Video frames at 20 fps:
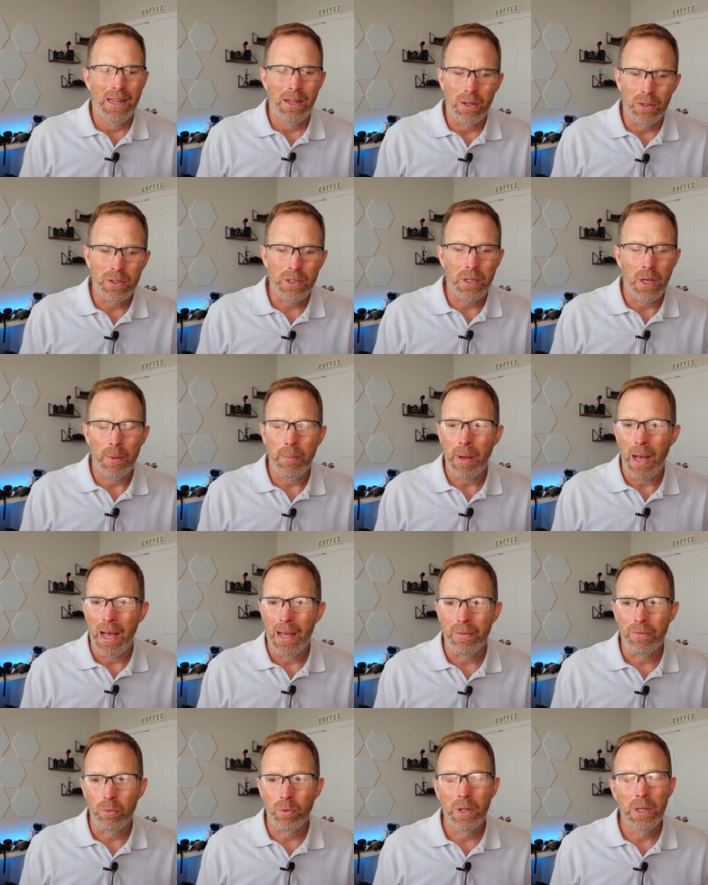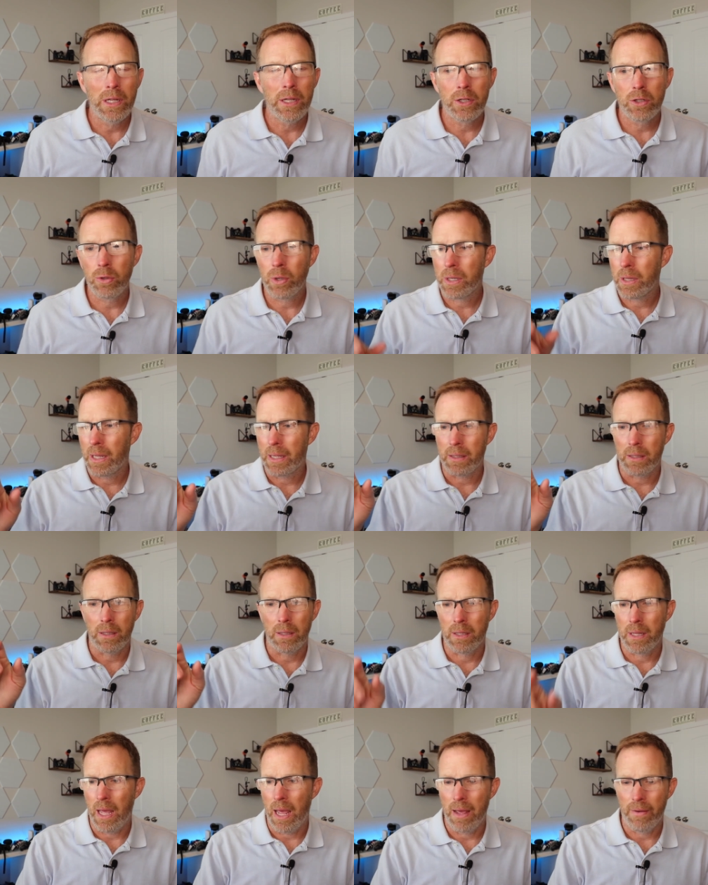some I've really enjoyed, like
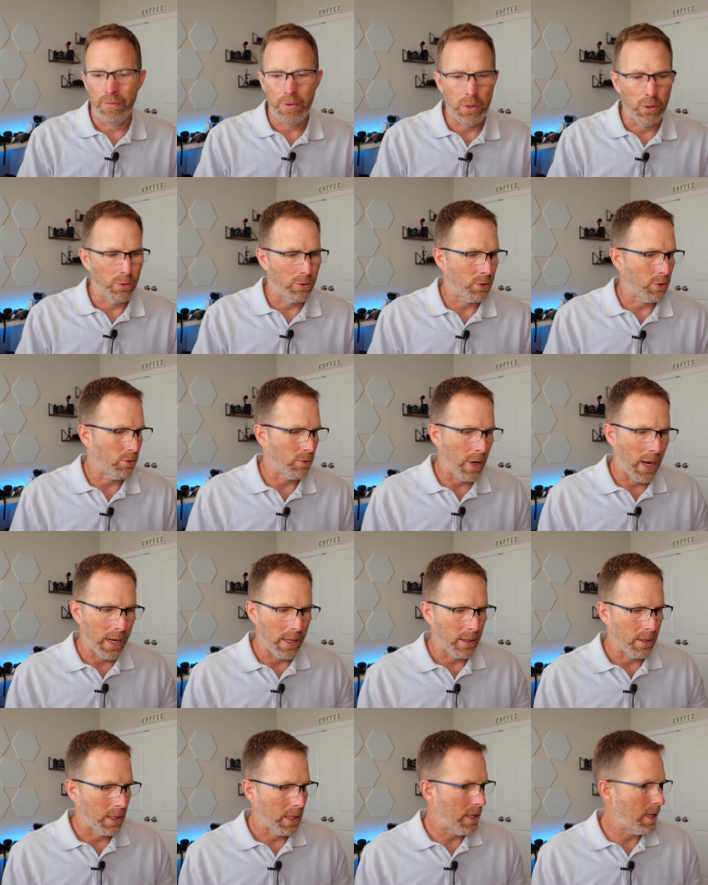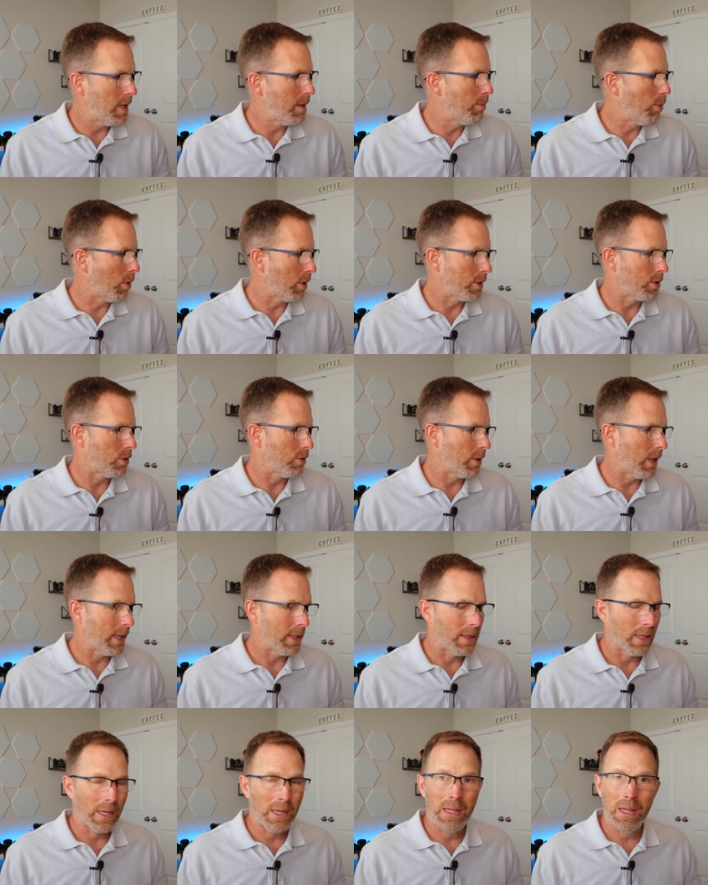the FDuce, great. The keyboard's
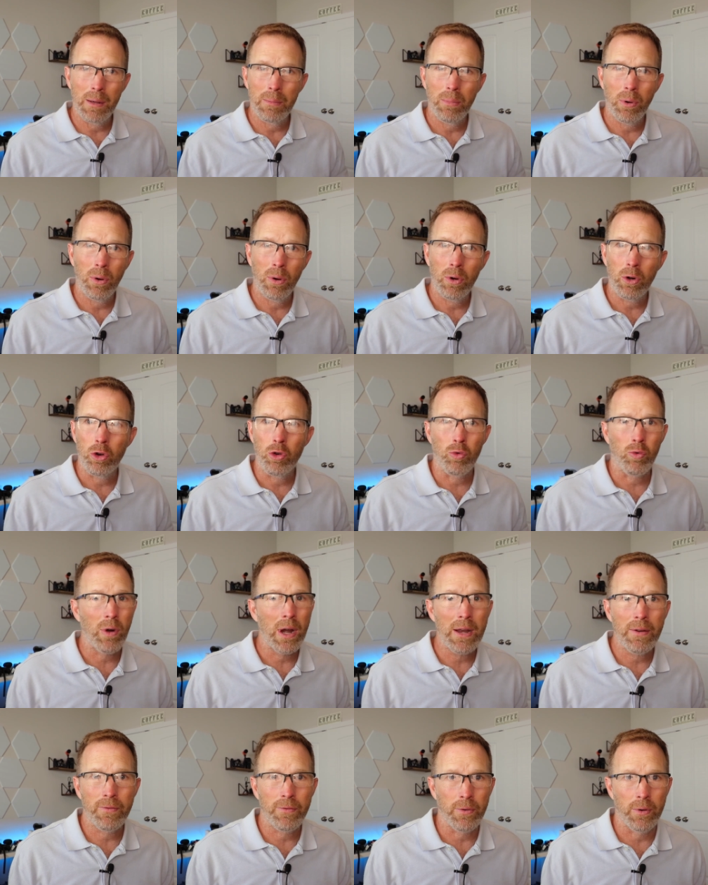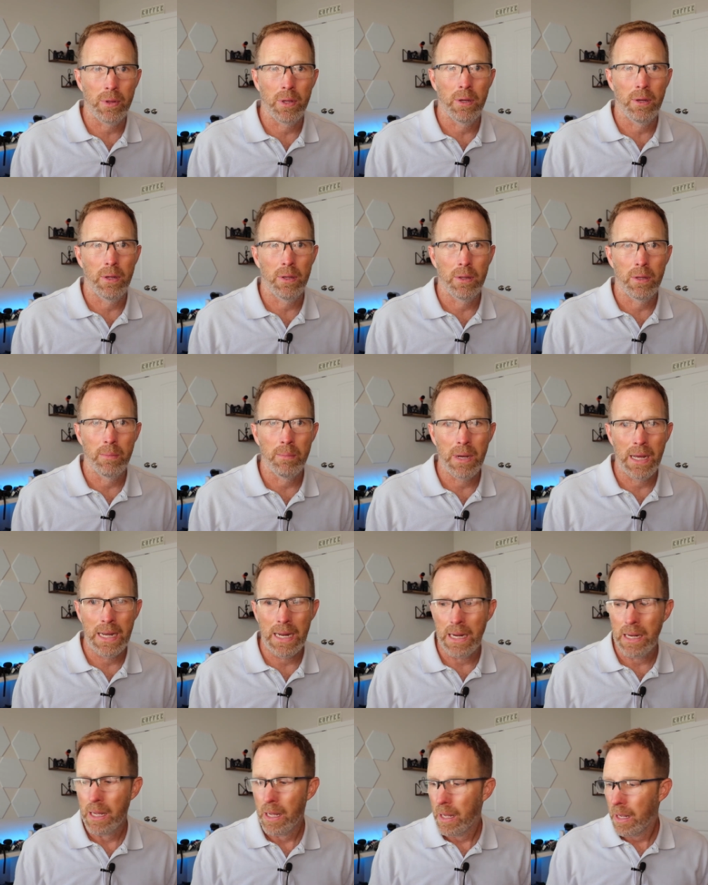great. The gimbal, great for the
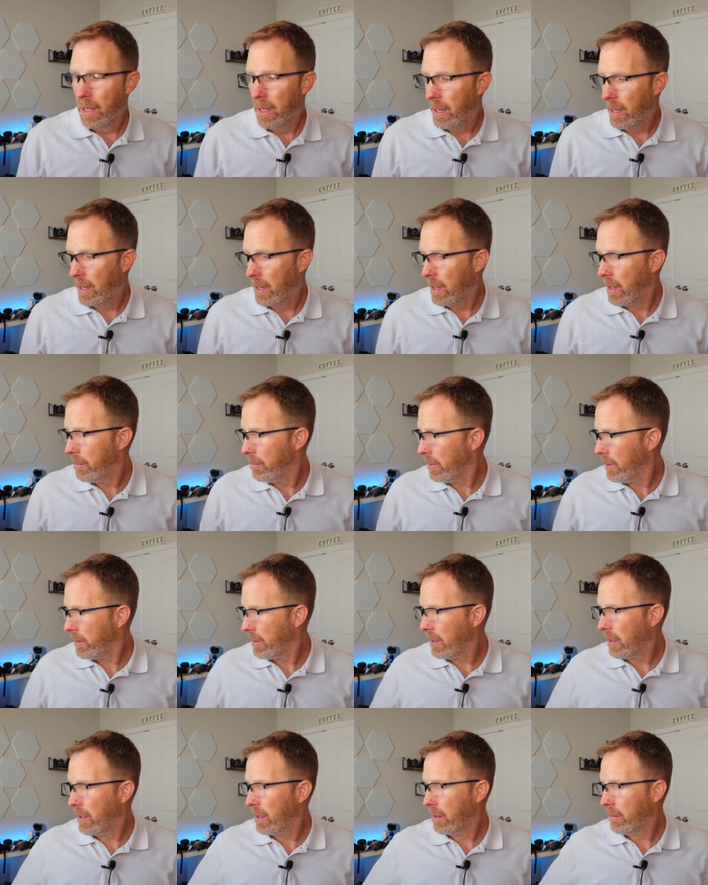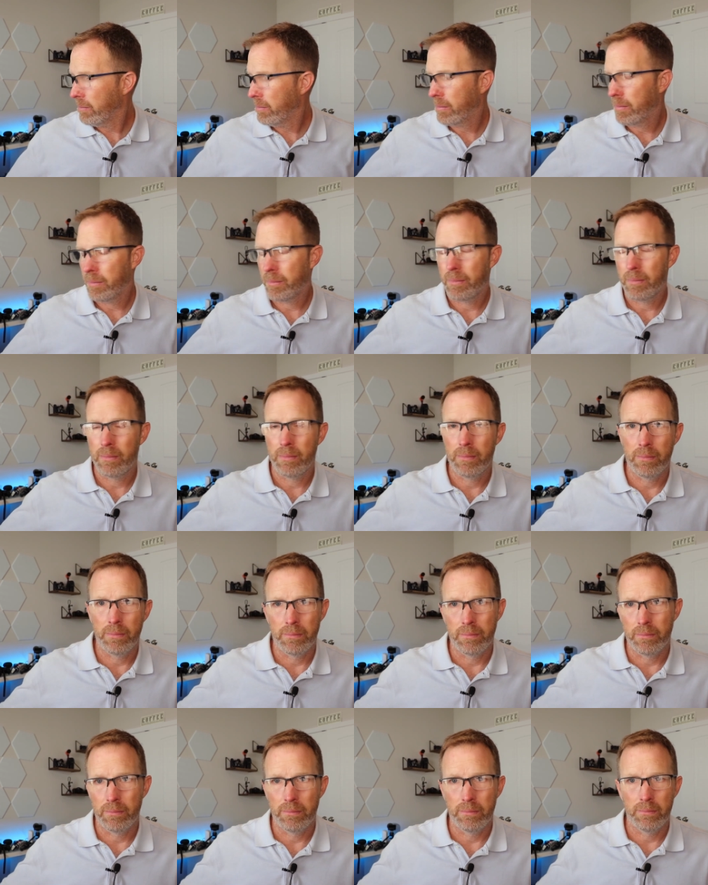money. The
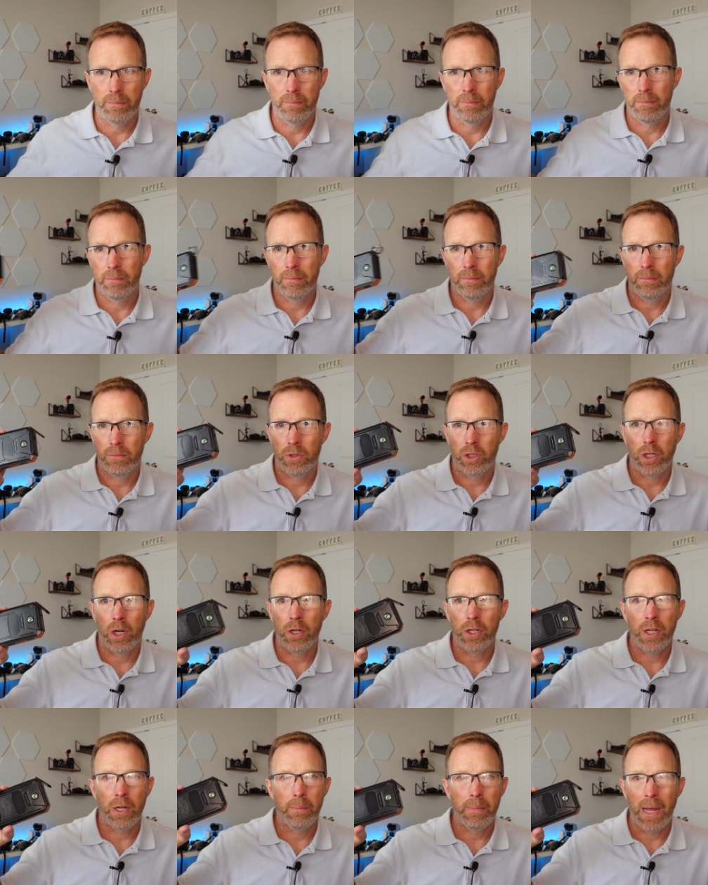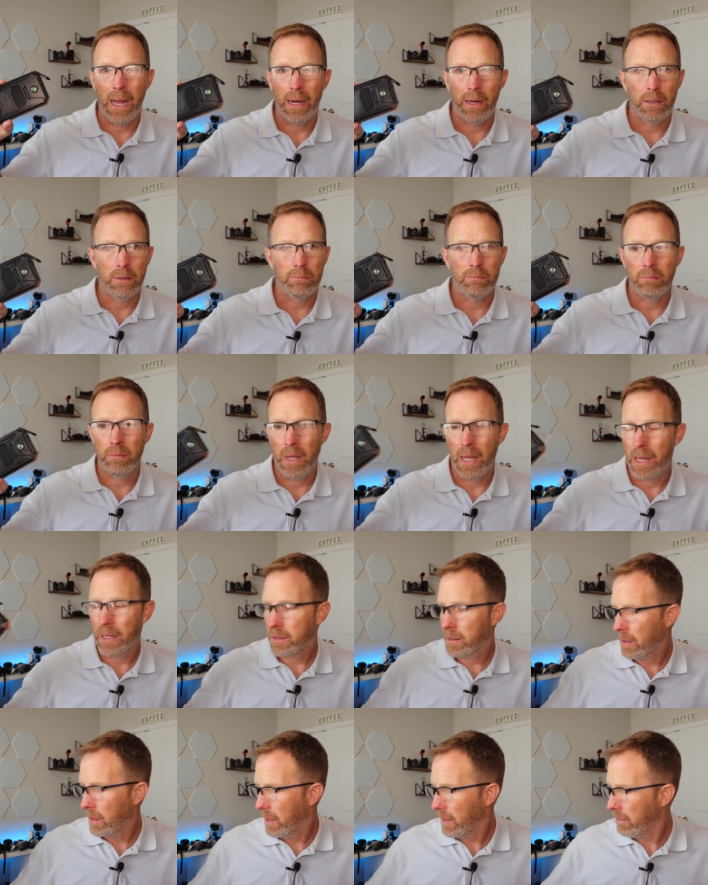charging bank,
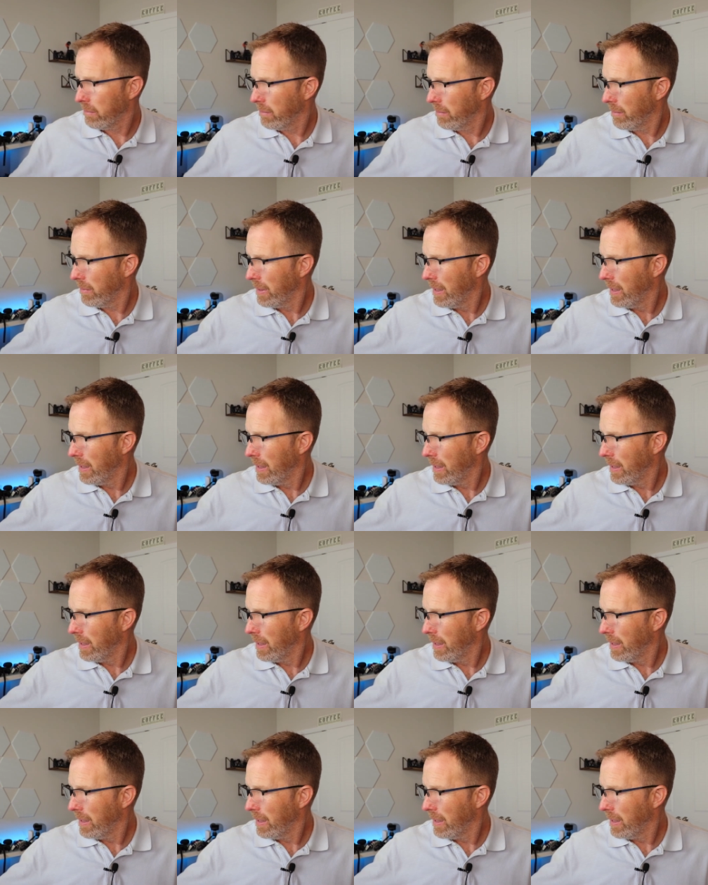excellent.